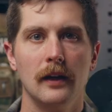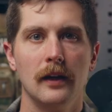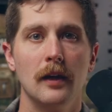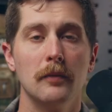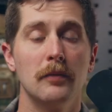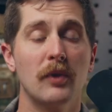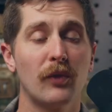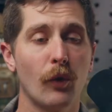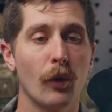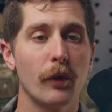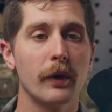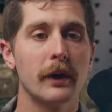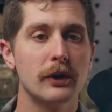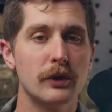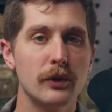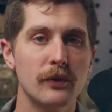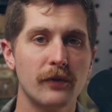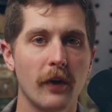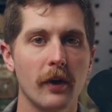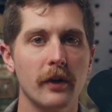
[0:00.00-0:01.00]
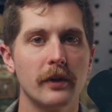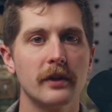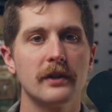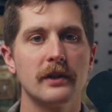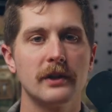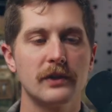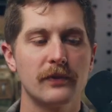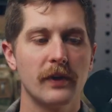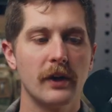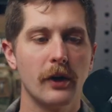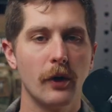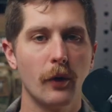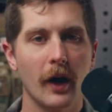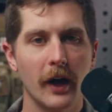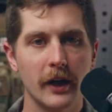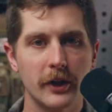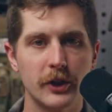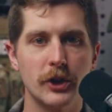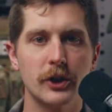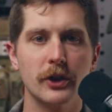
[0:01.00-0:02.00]
Before we get too far into this video,
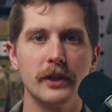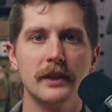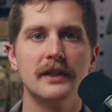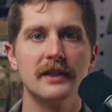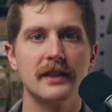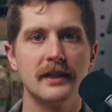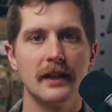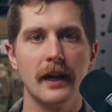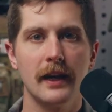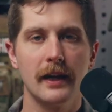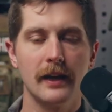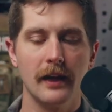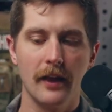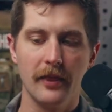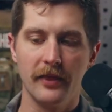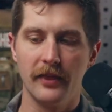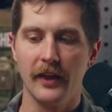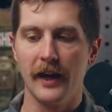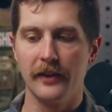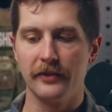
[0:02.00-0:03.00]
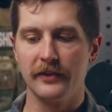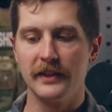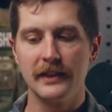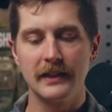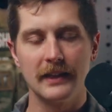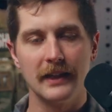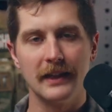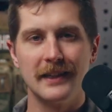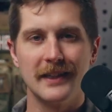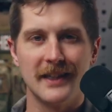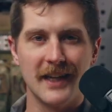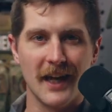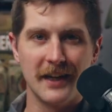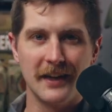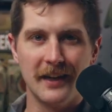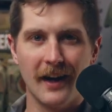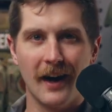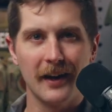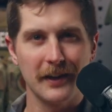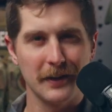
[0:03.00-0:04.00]
I should say that this is
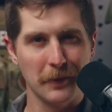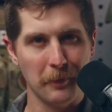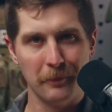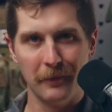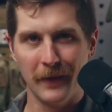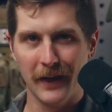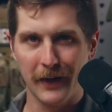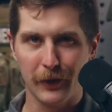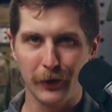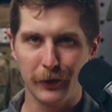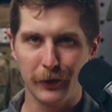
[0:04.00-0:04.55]
not medical